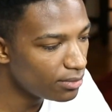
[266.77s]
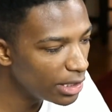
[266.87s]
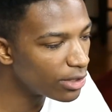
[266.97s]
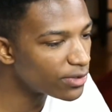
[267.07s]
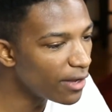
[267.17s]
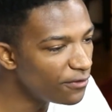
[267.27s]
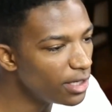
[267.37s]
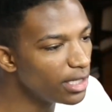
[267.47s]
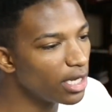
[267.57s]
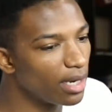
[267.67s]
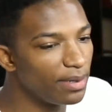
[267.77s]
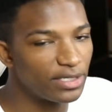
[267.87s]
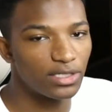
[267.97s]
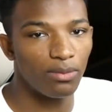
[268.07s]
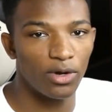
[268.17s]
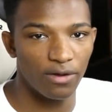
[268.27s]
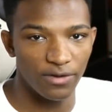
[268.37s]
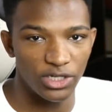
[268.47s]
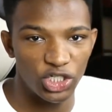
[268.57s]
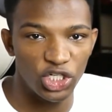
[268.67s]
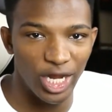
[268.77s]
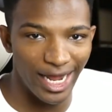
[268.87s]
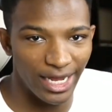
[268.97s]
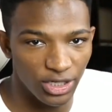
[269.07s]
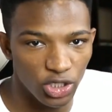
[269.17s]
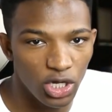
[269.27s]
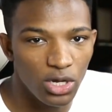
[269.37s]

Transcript: there's definitely going to be somewhat of a change